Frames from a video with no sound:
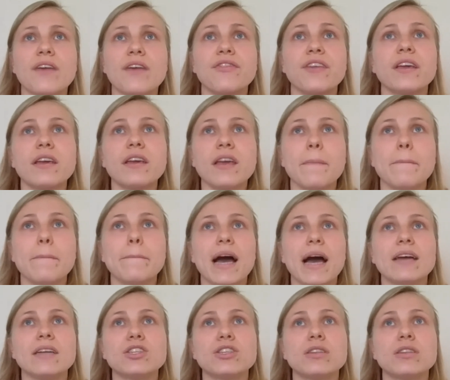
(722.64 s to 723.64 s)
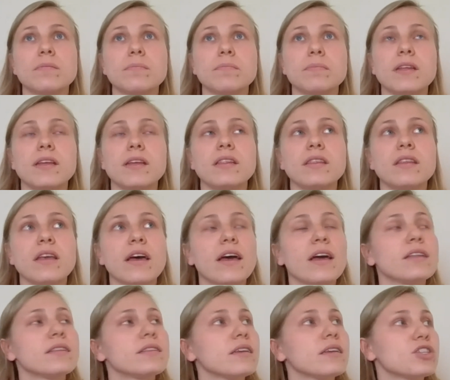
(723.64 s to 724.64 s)
I think in
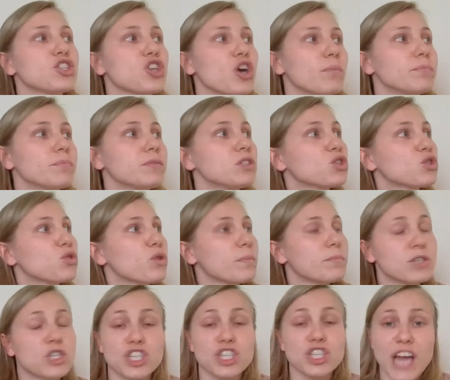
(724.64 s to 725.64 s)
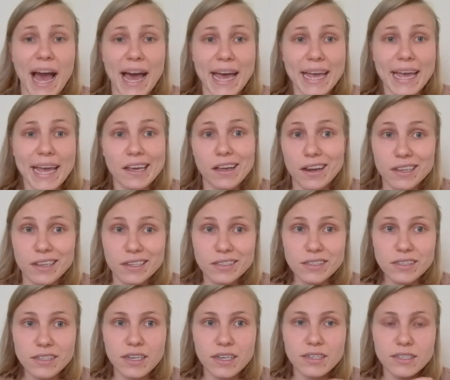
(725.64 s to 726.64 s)
the job description I
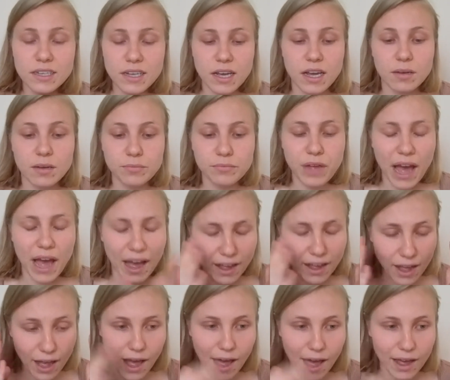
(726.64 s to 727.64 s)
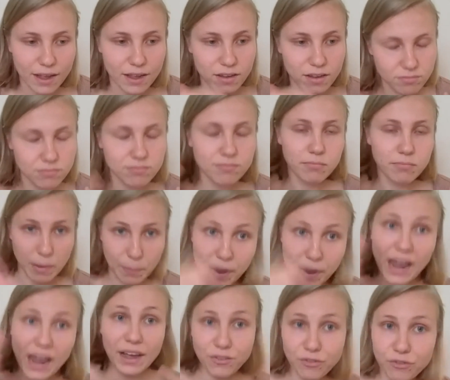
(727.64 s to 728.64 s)
listed, I
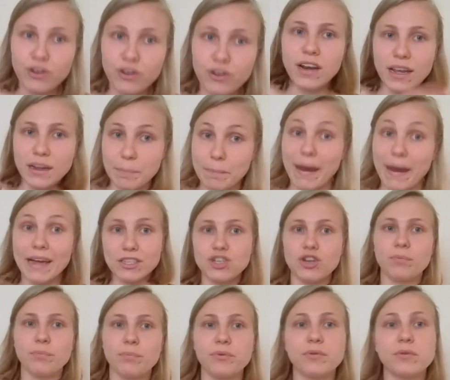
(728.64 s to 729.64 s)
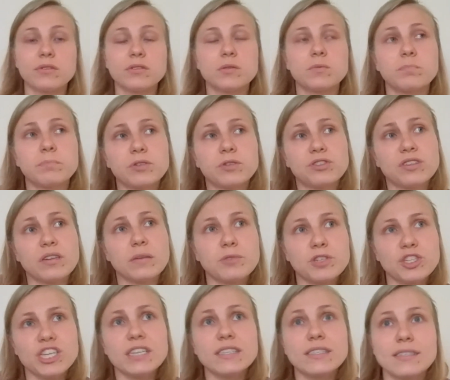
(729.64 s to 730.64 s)
applied for, like my job
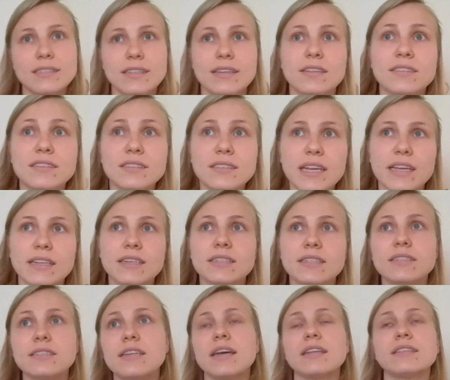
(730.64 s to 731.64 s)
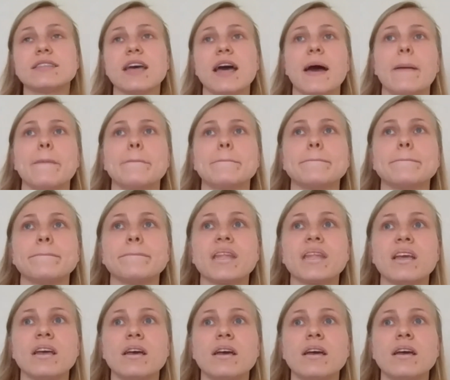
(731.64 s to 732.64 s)
description, it stated that
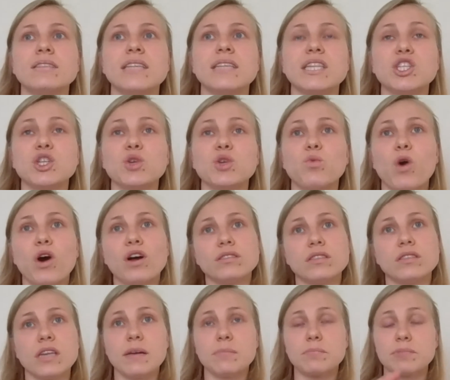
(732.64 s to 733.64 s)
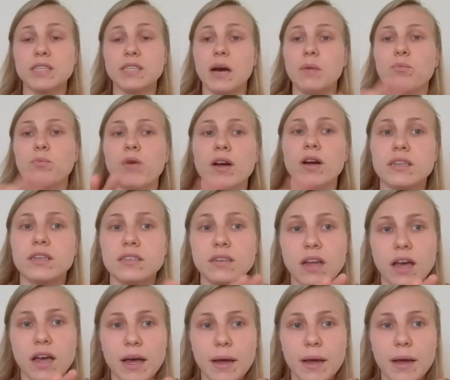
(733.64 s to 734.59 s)
that they want someone